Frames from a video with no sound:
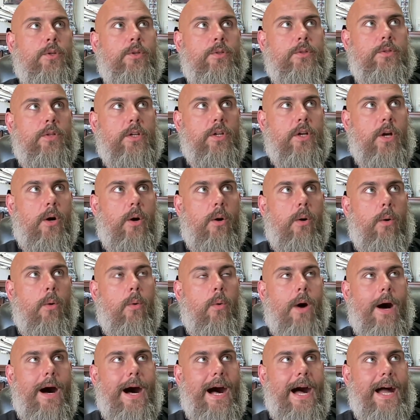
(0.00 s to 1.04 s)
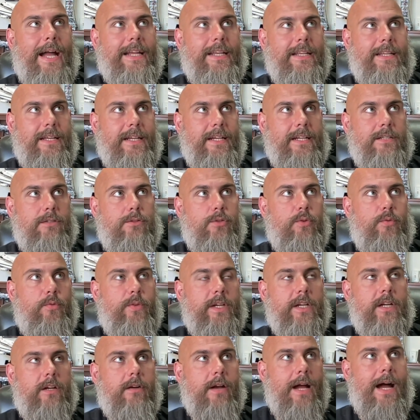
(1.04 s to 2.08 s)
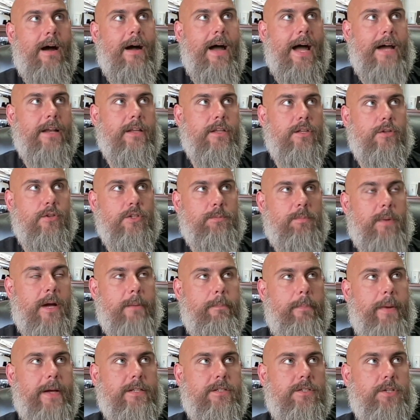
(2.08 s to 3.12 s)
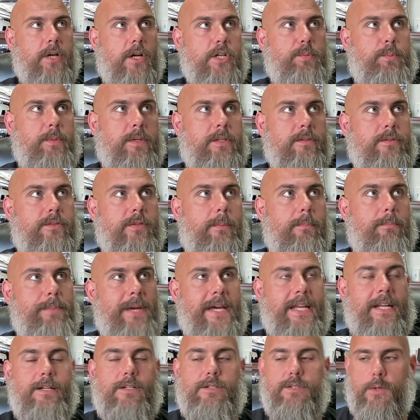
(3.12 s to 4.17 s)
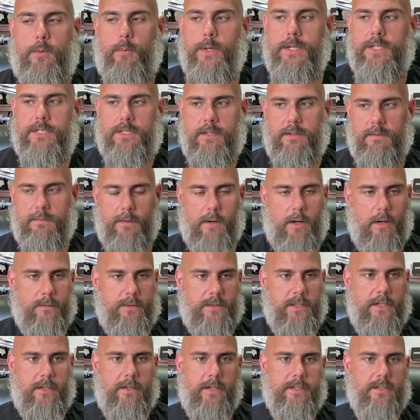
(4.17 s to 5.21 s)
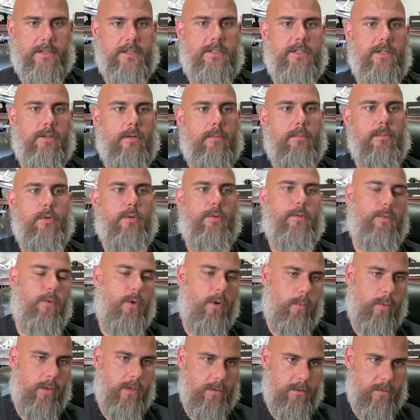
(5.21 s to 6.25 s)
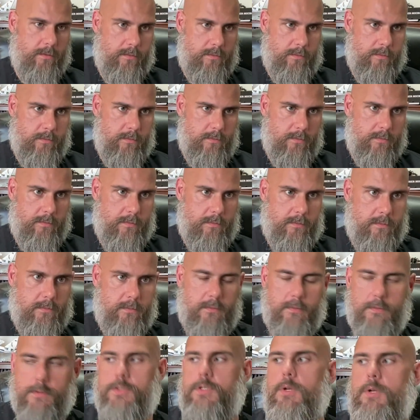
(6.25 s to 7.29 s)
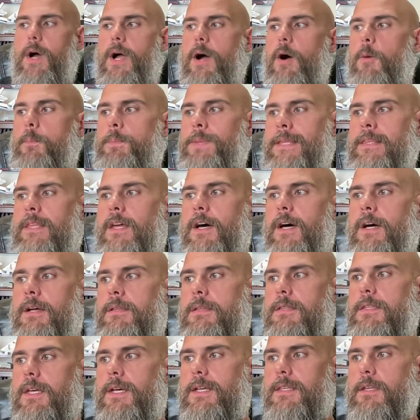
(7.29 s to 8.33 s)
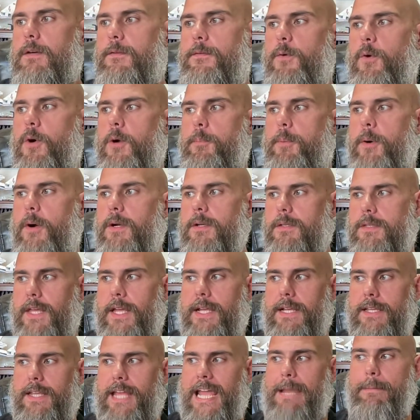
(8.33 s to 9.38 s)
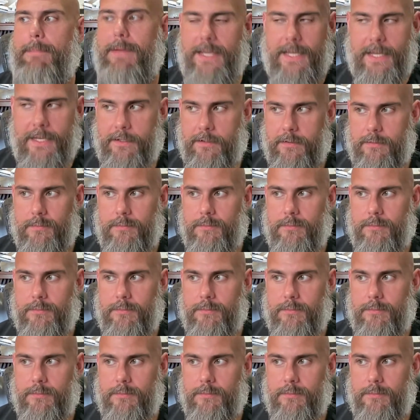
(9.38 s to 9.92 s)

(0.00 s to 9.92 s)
to go, I need to figure out how to use my best judgment to manage the risk involved here and still move forward. So I hope that the 4-part thing, naming it.